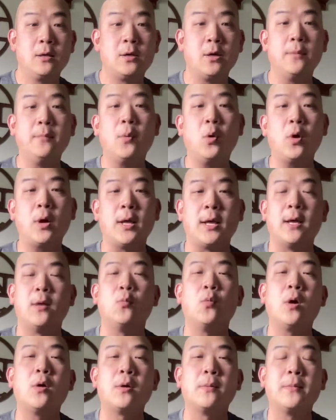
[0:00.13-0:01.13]
Good morning
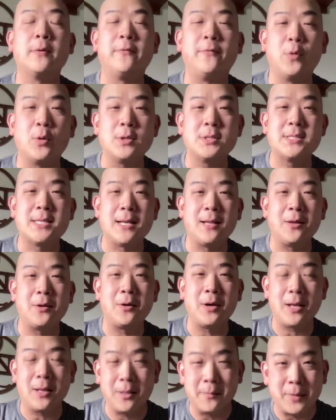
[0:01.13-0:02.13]
and welcome to Fort
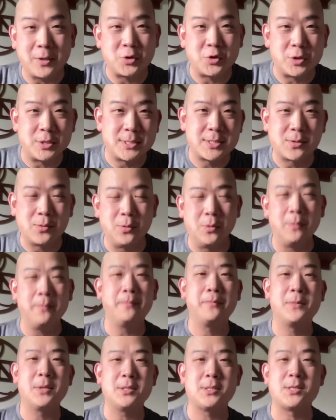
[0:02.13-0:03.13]
Zeller Elementary
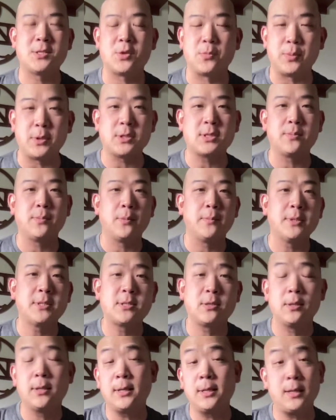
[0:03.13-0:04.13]
School. This is your principal,
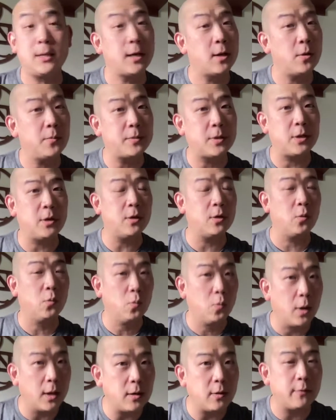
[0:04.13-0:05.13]
Mr. Lynn, and I hope that you had a
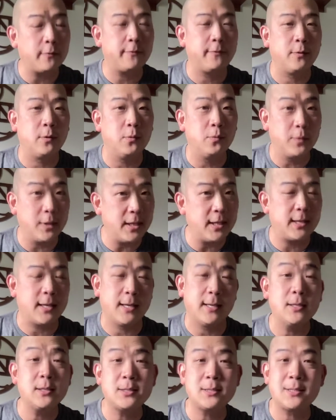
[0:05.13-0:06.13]
wonderful
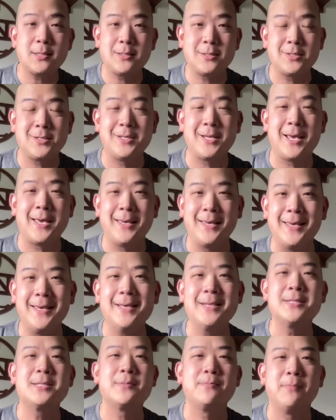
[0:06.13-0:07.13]
weekend. Today
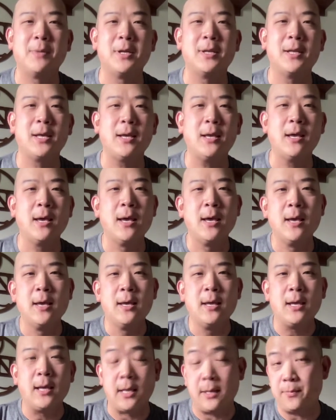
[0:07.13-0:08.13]
is Monday,
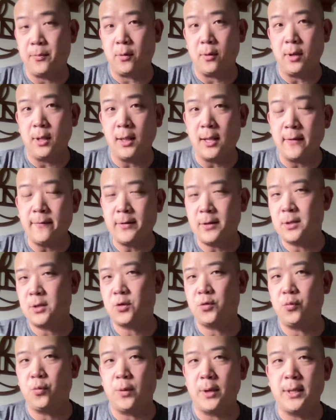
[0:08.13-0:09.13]
April 11th,
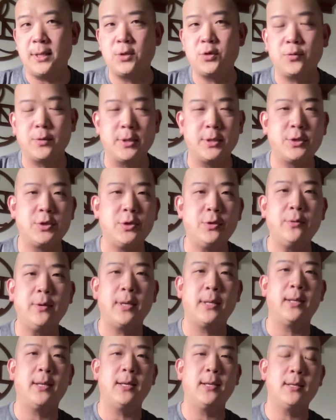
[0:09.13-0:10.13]
2022,
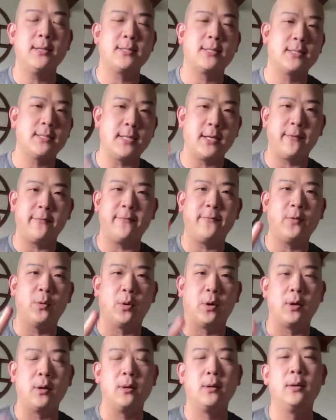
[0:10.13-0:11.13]
and it is a day
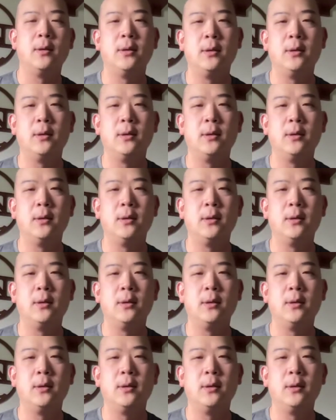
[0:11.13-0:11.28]
four.